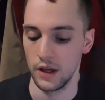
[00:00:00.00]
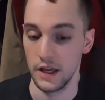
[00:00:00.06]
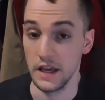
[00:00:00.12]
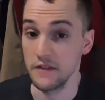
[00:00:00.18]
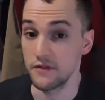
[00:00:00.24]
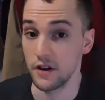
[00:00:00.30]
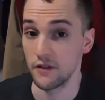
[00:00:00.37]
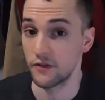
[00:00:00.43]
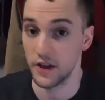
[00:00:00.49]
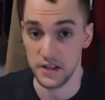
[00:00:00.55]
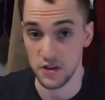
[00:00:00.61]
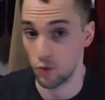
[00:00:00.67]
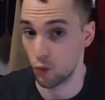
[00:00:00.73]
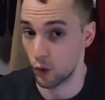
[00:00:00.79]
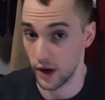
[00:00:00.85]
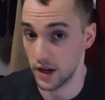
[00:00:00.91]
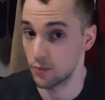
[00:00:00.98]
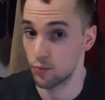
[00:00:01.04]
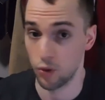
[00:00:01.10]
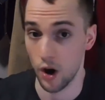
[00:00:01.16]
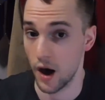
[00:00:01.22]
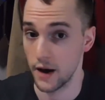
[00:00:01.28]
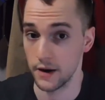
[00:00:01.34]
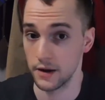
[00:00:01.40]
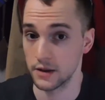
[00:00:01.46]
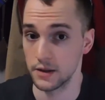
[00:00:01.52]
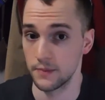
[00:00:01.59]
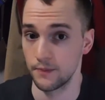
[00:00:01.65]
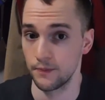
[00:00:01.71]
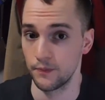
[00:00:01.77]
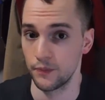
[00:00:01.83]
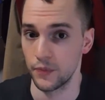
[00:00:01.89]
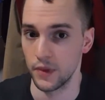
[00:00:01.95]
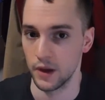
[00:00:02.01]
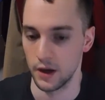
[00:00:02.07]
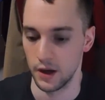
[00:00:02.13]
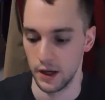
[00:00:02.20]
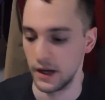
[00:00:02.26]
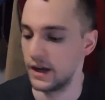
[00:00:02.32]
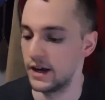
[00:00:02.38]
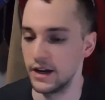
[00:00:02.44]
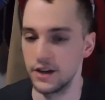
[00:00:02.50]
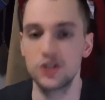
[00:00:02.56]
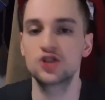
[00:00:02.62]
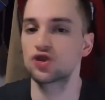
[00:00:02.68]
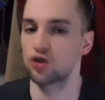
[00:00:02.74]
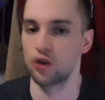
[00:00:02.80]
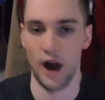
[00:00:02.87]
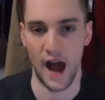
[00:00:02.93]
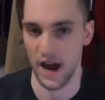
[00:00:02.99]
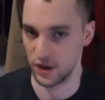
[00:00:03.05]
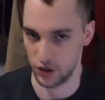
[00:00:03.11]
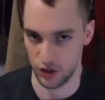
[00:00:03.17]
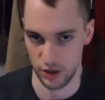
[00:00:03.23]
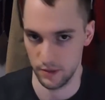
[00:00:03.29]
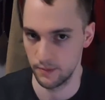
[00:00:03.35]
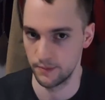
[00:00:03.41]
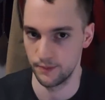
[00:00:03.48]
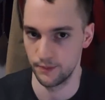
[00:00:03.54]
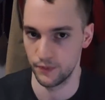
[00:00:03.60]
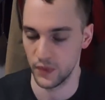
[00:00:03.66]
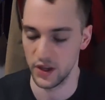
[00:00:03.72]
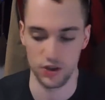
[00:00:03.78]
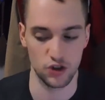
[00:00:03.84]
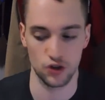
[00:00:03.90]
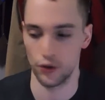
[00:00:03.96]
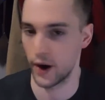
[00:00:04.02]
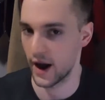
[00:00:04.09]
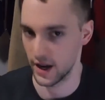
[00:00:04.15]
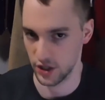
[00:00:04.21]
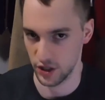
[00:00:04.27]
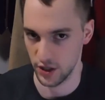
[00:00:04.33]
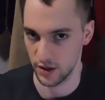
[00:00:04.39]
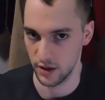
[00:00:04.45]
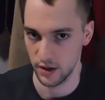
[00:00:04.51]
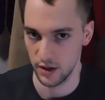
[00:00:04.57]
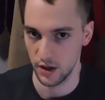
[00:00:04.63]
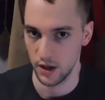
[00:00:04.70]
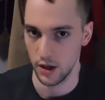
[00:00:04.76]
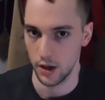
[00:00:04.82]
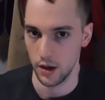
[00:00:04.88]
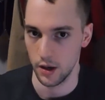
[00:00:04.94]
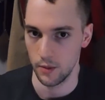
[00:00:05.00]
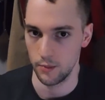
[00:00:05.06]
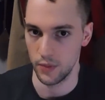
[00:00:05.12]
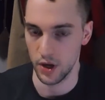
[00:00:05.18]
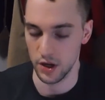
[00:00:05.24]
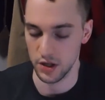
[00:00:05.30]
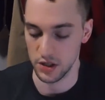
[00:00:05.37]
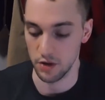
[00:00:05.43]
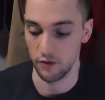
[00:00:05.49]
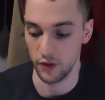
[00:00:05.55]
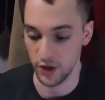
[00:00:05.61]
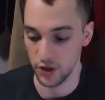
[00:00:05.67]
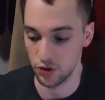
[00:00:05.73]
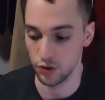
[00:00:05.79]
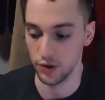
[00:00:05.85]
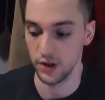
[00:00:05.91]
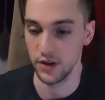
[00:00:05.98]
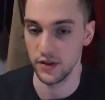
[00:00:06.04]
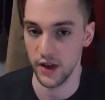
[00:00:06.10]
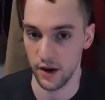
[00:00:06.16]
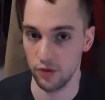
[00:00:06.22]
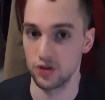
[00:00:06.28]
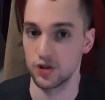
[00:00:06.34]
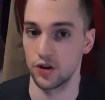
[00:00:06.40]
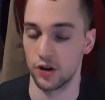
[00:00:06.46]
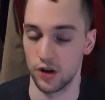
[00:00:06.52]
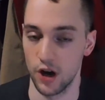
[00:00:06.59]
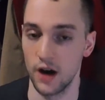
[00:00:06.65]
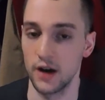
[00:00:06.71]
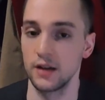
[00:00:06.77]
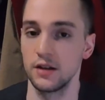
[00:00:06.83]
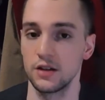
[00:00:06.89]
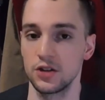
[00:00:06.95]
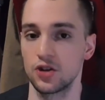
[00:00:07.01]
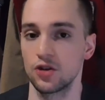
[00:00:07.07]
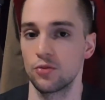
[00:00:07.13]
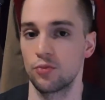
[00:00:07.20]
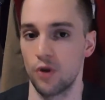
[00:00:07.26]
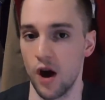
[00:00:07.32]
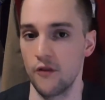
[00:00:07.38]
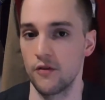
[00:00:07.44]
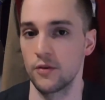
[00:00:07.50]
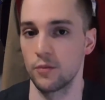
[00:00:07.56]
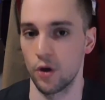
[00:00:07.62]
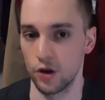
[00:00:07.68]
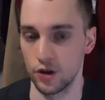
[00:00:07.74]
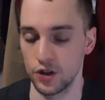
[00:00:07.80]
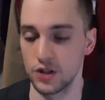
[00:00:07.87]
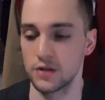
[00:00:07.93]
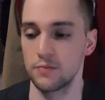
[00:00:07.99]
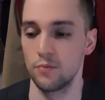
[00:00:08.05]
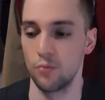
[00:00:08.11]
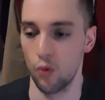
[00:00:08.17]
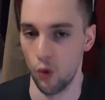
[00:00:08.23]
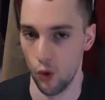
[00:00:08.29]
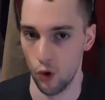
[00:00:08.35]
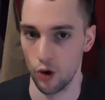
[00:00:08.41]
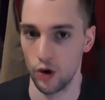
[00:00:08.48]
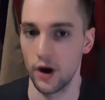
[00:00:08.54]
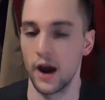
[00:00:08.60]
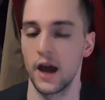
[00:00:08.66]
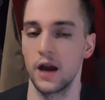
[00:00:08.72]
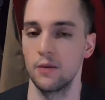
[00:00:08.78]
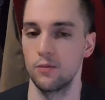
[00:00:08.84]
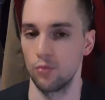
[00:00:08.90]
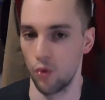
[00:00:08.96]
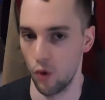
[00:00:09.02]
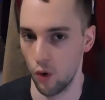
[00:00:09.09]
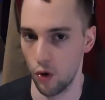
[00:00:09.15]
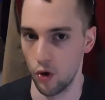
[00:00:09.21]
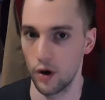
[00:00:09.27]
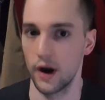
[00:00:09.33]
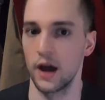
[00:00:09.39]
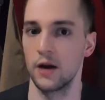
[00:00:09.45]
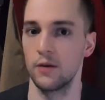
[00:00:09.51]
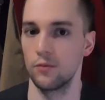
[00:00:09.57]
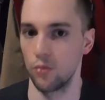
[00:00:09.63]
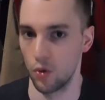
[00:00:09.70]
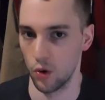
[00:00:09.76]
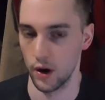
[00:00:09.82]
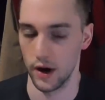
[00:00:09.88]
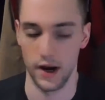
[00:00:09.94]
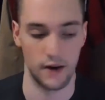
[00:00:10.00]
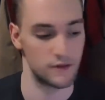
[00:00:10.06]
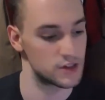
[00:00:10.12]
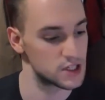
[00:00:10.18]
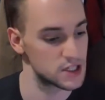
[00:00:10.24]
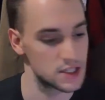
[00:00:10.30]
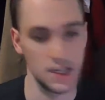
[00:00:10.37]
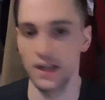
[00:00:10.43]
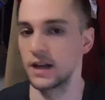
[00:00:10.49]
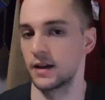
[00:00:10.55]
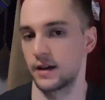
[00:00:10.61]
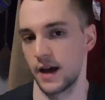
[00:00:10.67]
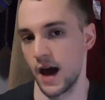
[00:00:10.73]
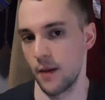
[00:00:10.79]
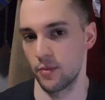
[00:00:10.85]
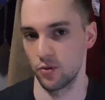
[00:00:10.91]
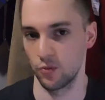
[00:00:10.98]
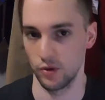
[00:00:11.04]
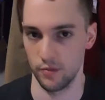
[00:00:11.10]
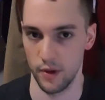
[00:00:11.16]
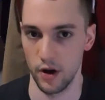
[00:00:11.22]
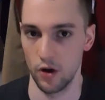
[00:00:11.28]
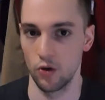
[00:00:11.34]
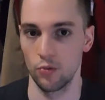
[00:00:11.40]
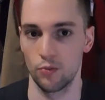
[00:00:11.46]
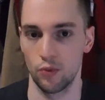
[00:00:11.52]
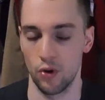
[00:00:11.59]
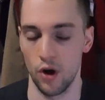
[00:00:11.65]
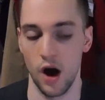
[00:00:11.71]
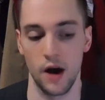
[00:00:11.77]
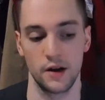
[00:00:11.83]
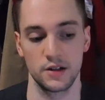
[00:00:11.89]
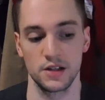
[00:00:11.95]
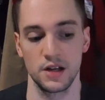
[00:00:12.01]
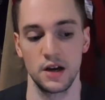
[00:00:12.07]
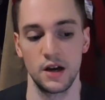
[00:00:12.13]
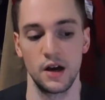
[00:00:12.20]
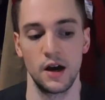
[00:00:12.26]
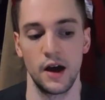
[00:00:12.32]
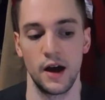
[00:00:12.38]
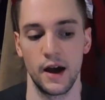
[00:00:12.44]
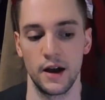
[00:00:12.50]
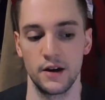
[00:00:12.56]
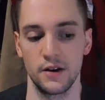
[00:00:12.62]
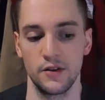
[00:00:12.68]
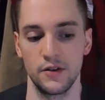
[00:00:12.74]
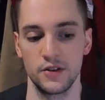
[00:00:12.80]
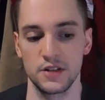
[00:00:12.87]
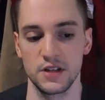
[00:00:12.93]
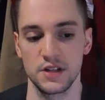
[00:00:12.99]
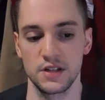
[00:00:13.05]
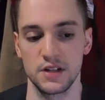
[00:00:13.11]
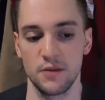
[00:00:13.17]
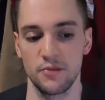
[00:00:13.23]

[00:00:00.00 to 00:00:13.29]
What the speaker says: even if that's a winning product, it's trashed. It's trashed. Because eventually that'll start cutting into your profit margins more and more and more. And I've seen it happen with my own products. And this is